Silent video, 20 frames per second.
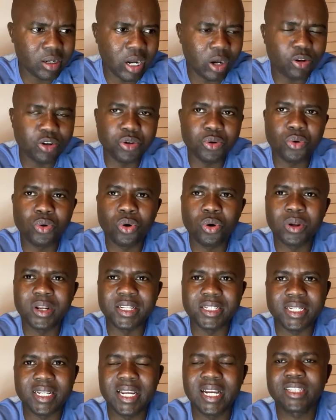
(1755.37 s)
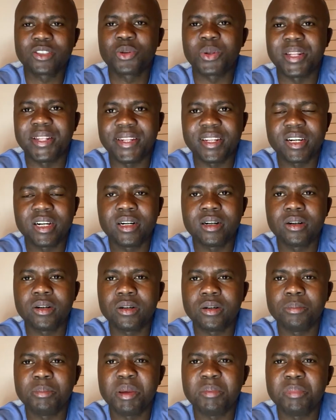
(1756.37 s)
do you call it, gasoline,
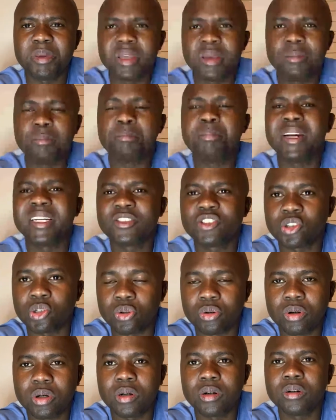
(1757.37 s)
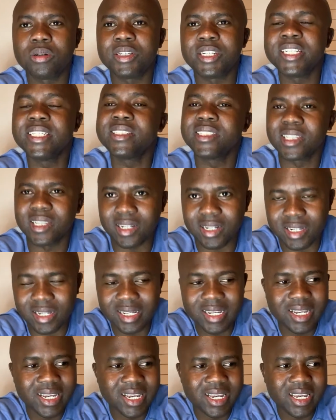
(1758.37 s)
or maybe petrol or diesel?
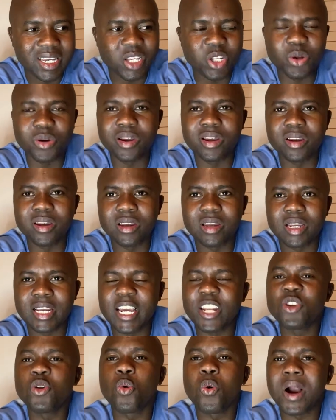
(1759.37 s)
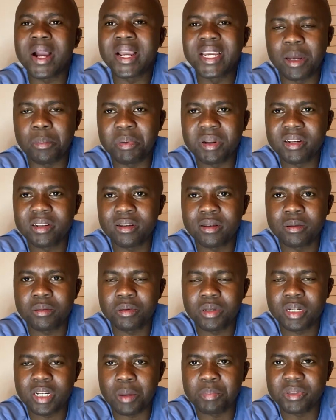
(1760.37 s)
Can you work in a
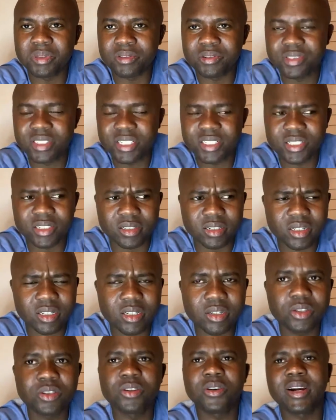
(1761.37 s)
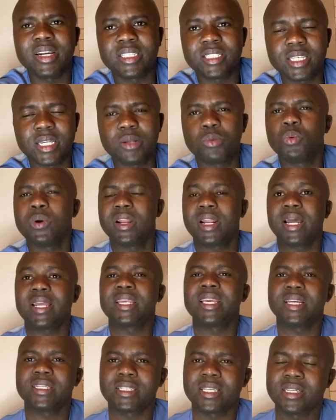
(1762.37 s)
petrol station? I said, well,
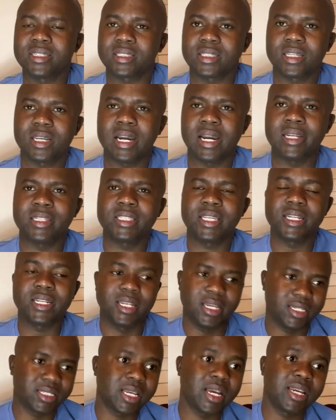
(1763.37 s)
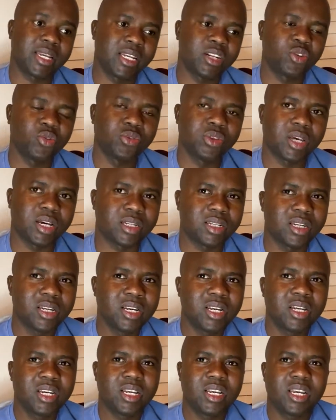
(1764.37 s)
yes. I said, yes, I can do that.
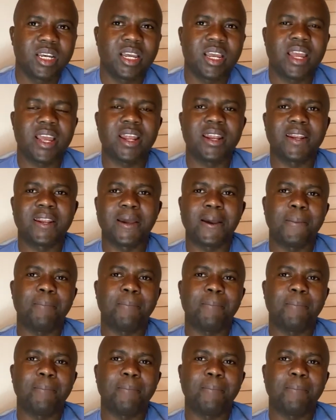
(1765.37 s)
And,